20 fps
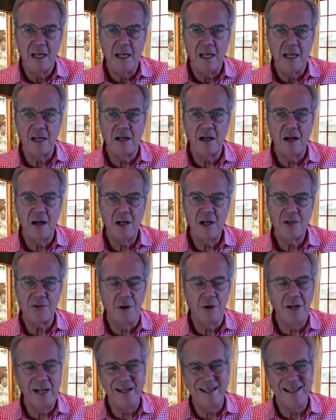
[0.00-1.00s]
In contrast,
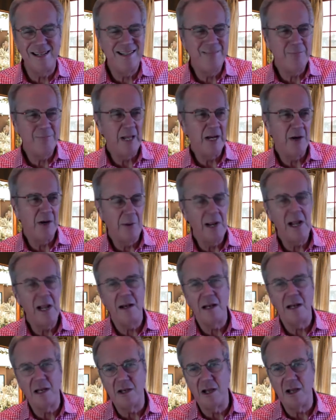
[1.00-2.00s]
well, had been
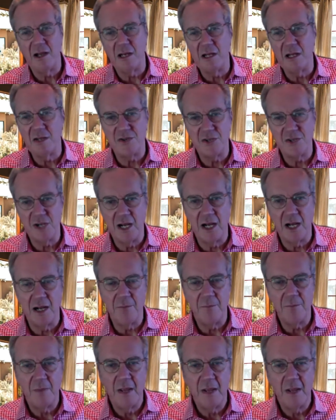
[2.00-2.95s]
around and done his job.